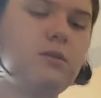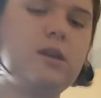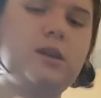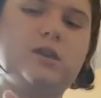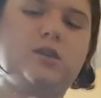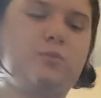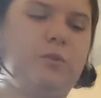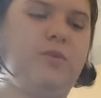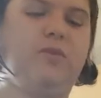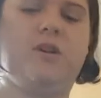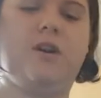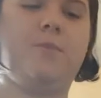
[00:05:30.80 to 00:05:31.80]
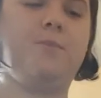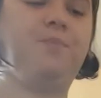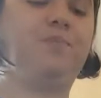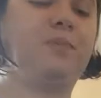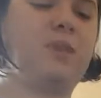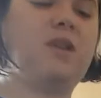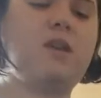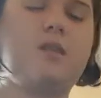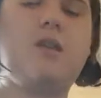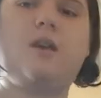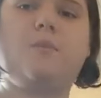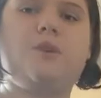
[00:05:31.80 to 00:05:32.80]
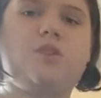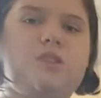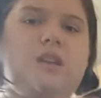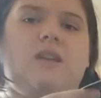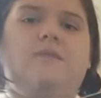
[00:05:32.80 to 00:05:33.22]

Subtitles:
That should be fine. And then we just